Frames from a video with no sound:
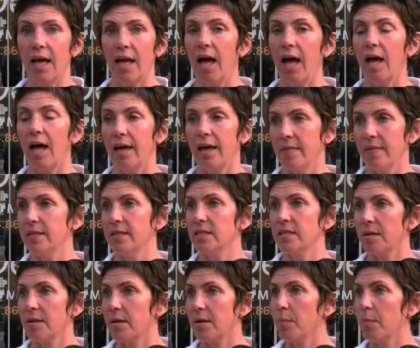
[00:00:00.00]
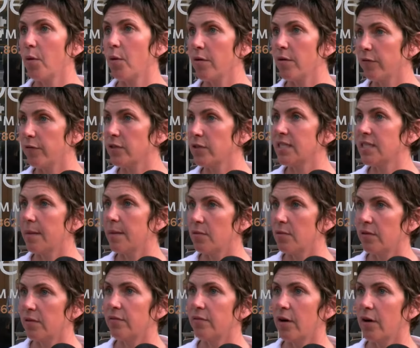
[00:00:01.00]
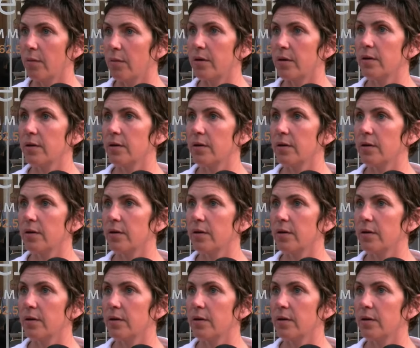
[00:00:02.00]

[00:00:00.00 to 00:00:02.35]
and this is an important first step moving forward.